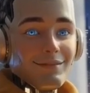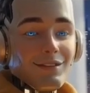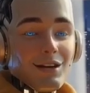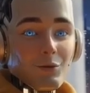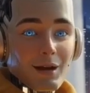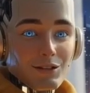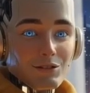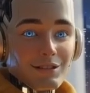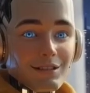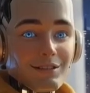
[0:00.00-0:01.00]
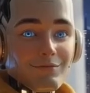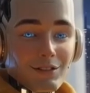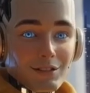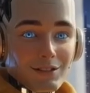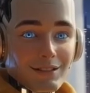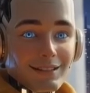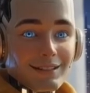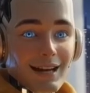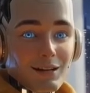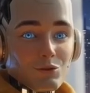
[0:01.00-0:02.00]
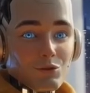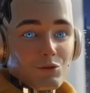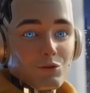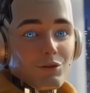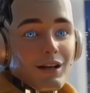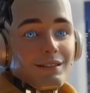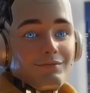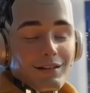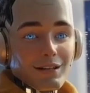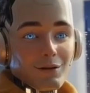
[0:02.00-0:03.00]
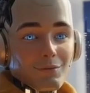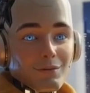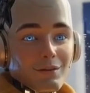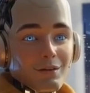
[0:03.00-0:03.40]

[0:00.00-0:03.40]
Video Agent is a feature that allows you to create a video